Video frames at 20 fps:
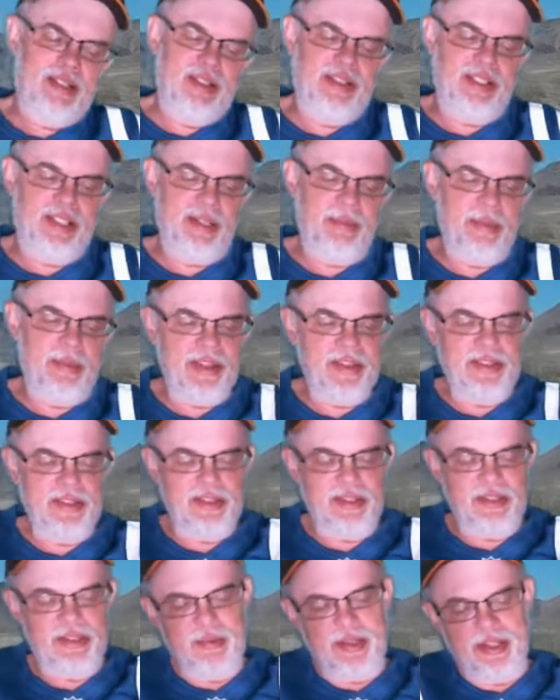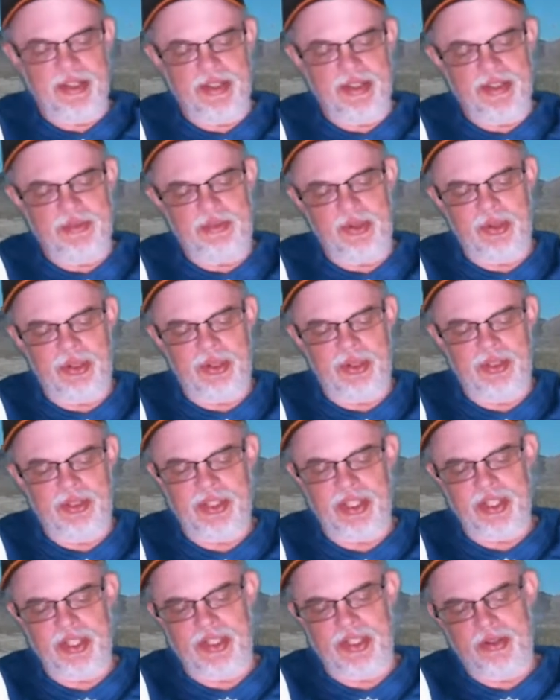she messaged me this morning,
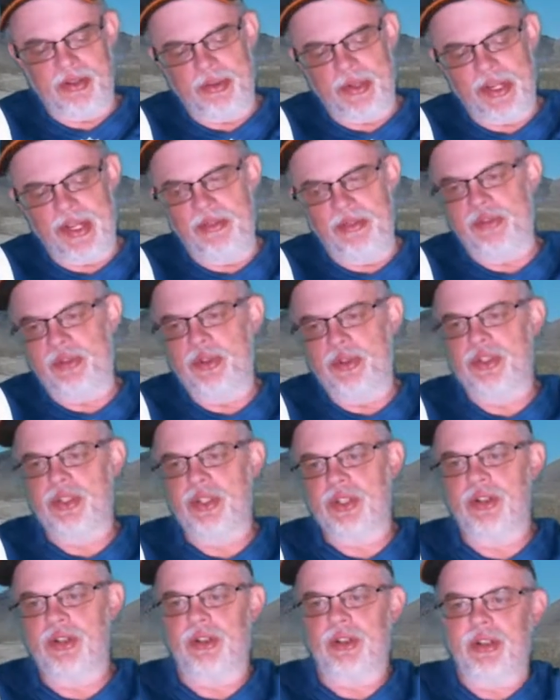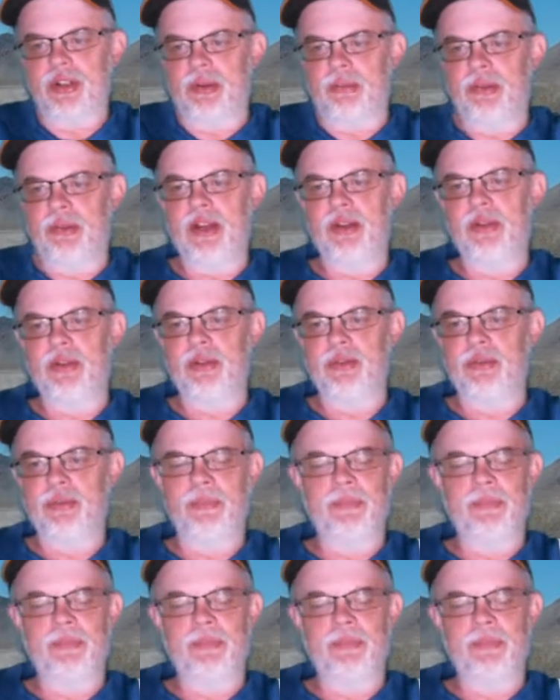said they were waiting for her sugar to come down.